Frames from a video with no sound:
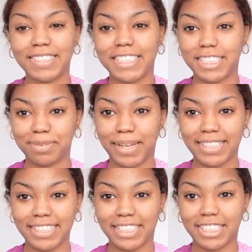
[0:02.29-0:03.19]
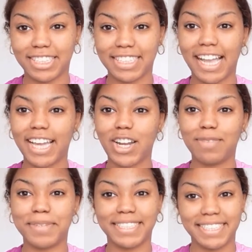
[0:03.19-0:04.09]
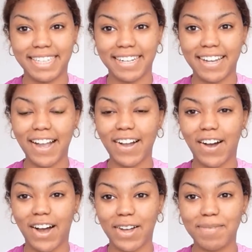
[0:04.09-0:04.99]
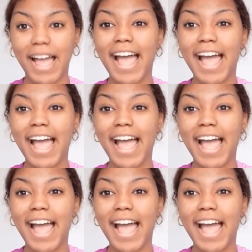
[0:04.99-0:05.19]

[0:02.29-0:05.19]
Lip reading: Teachers Pay Teachers, and on mistygunn.com.